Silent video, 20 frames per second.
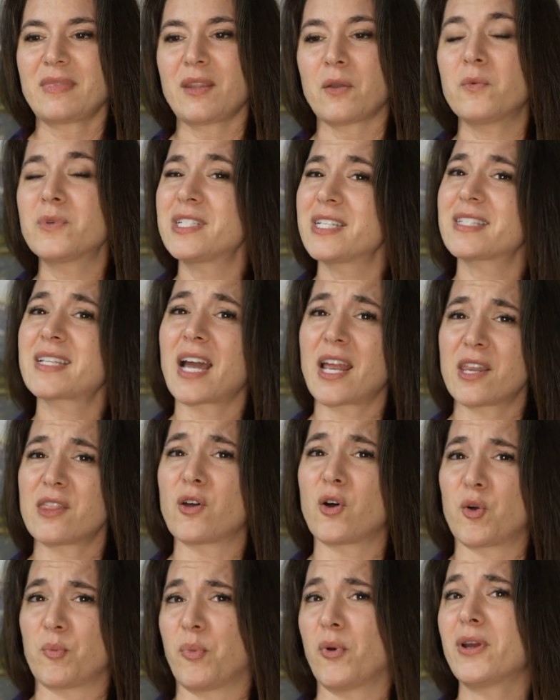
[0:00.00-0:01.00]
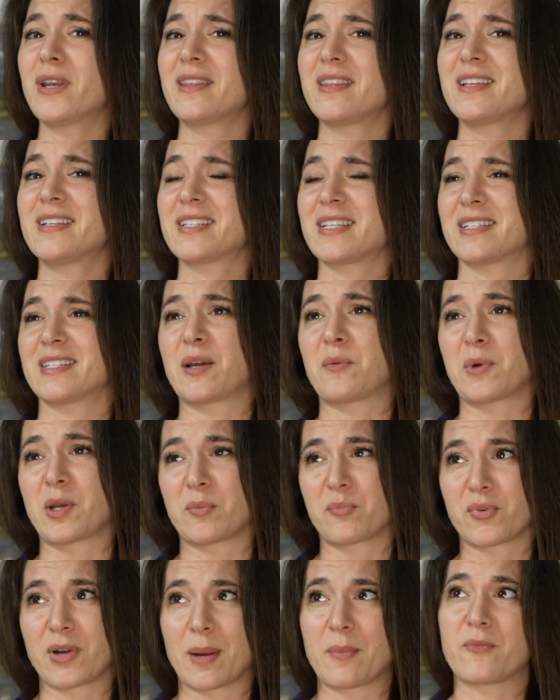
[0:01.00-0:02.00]
which is kind of the whole point of this, because I
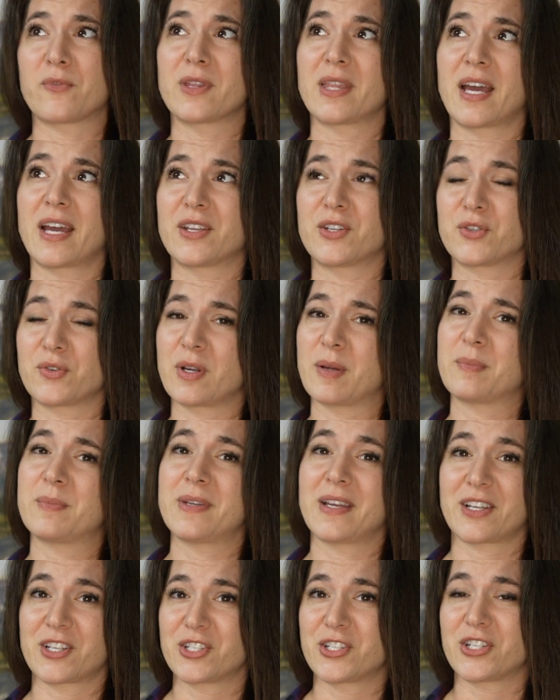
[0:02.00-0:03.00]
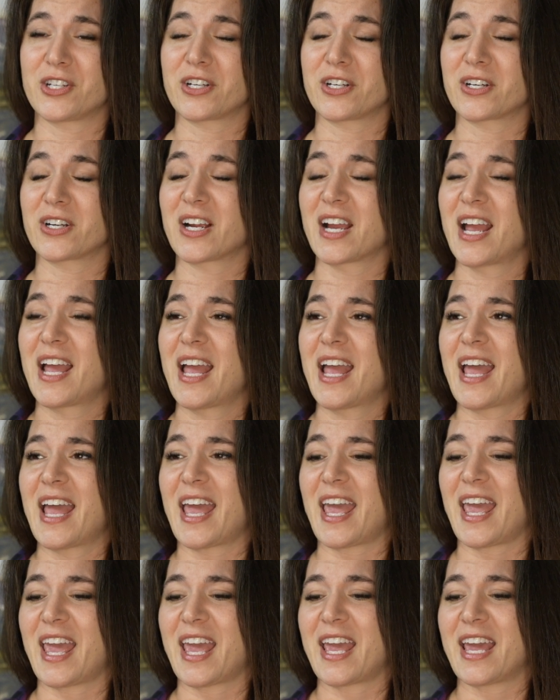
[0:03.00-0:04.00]
want to prep for that trip next year.
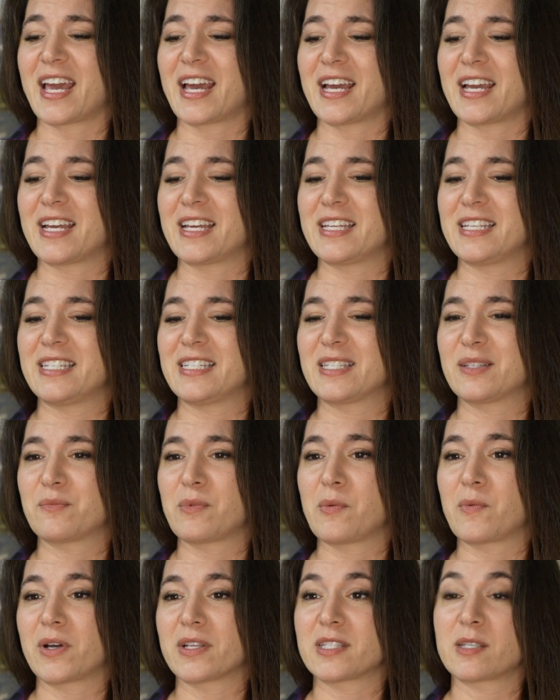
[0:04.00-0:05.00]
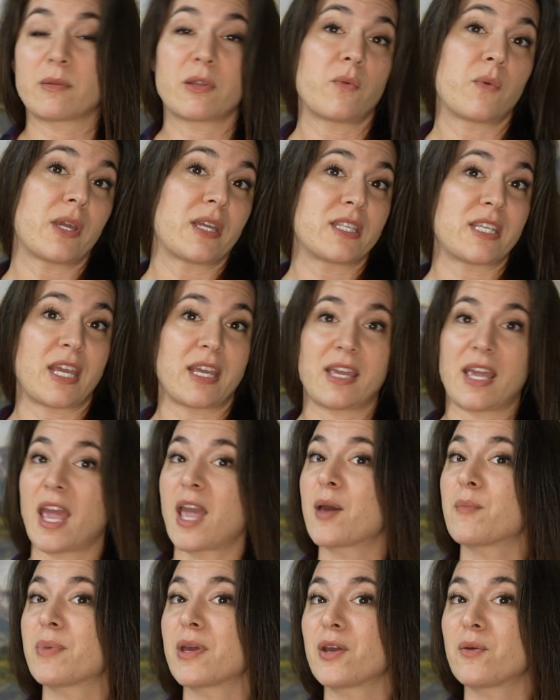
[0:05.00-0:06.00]
And we want something we can take
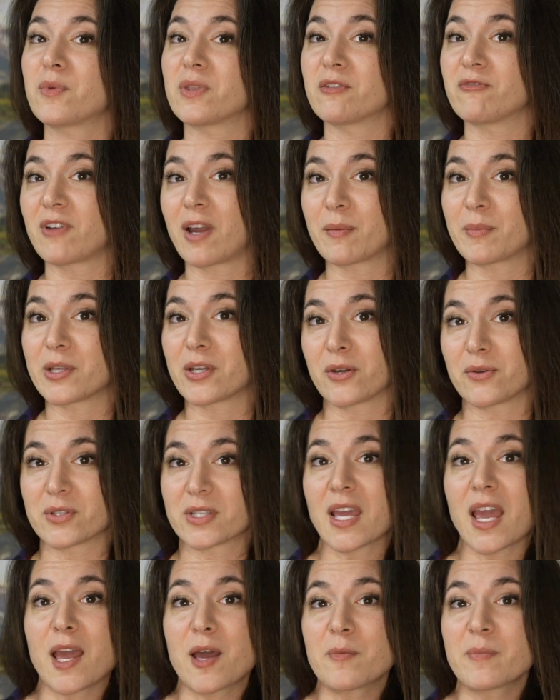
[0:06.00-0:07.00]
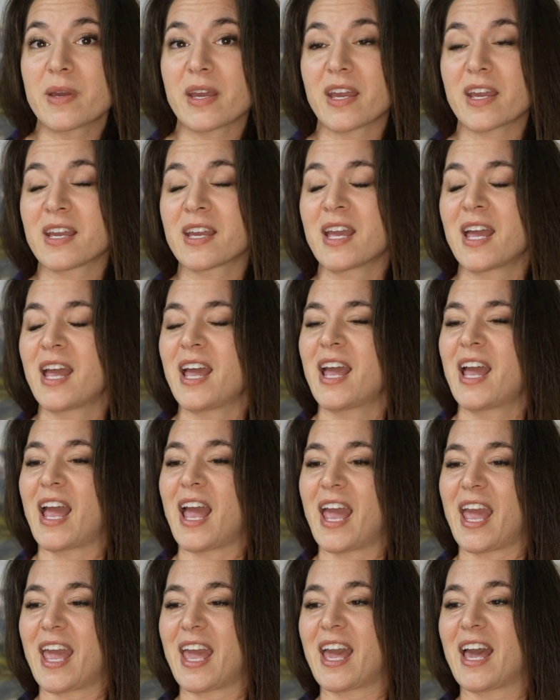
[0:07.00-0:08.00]
camping when the family goes camping,
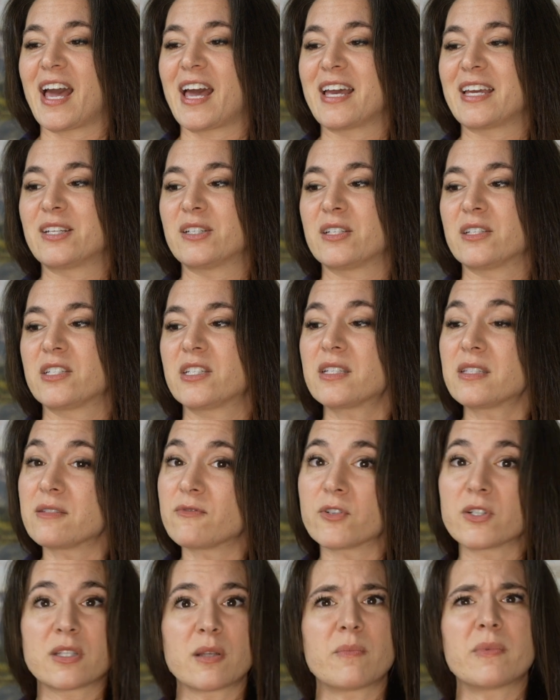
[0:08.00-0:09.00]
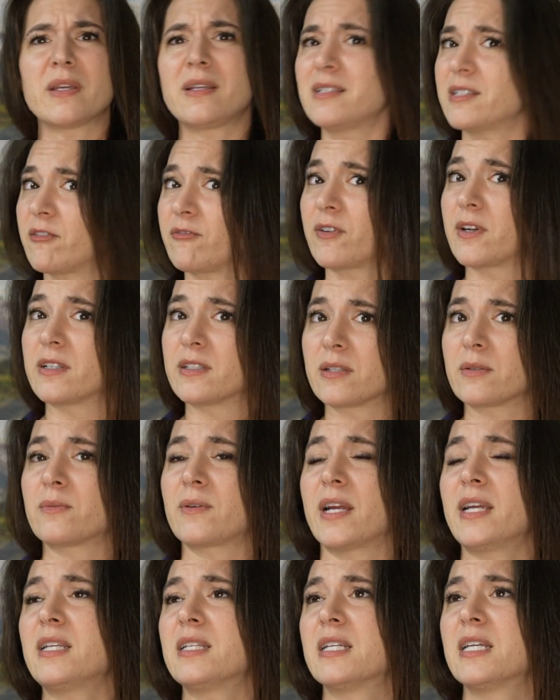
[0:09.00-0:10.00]
and just for something different,
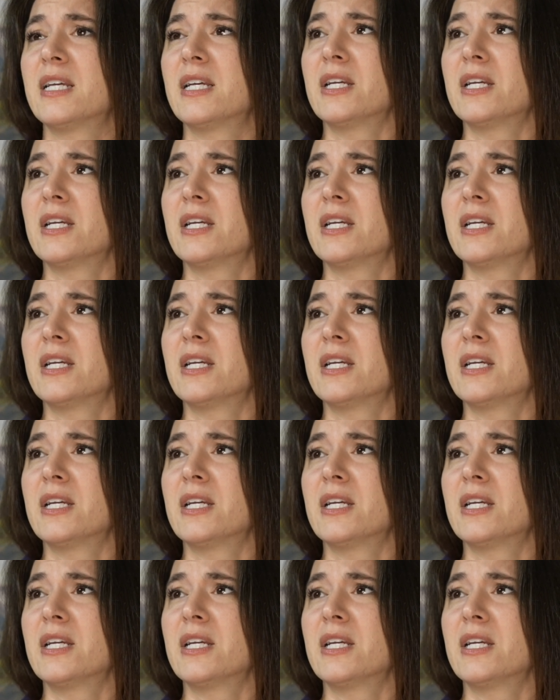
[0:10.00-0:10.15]
right?